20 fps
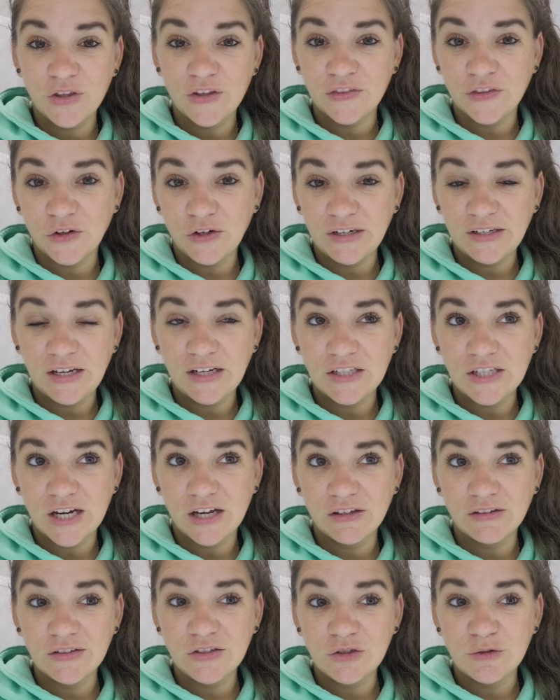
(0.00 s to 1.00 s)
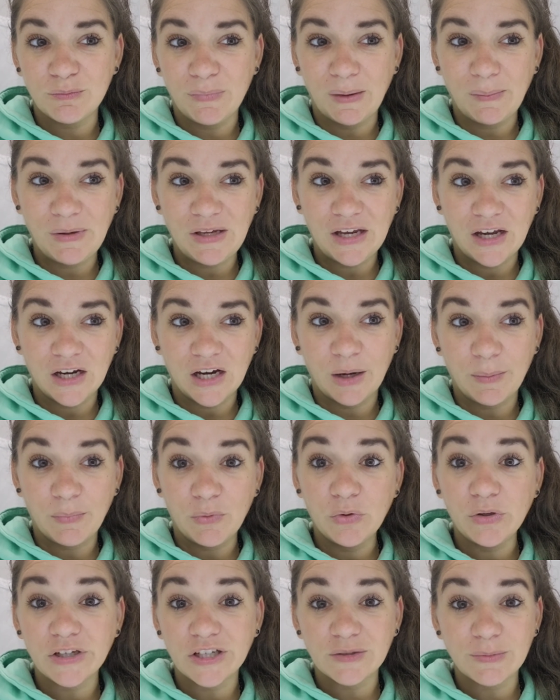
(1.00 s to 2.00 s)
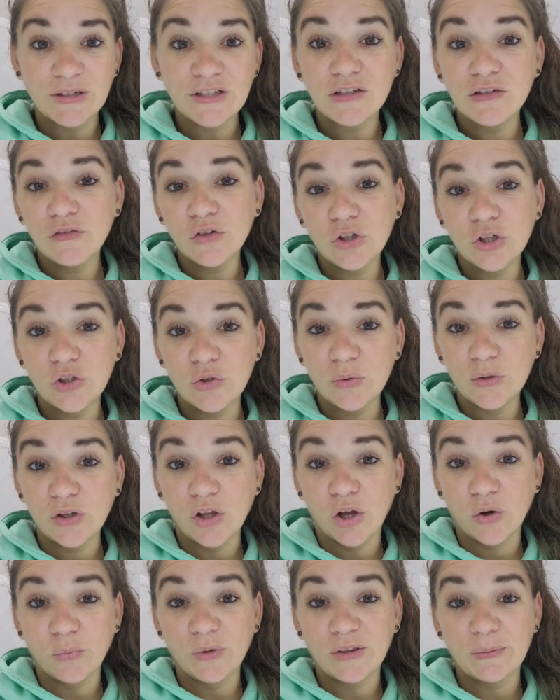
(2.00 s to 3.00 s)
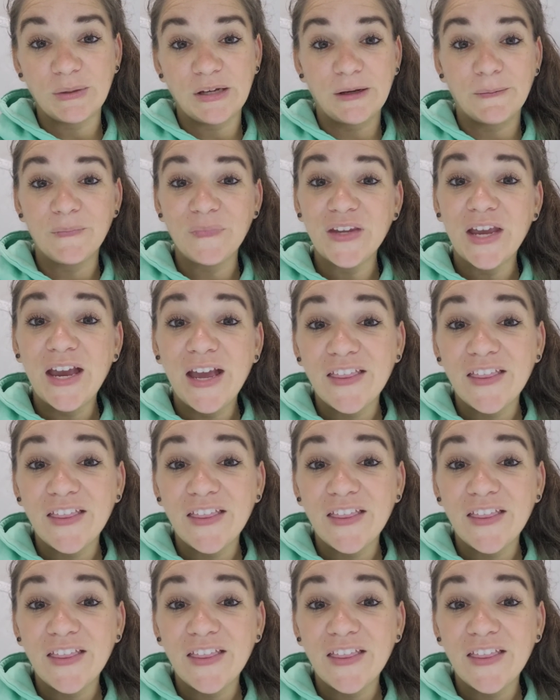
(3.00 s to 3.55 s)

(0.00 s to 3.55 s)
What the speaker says: for the 30-day challenge, maybe a couple, especially if you're going to do it along with me.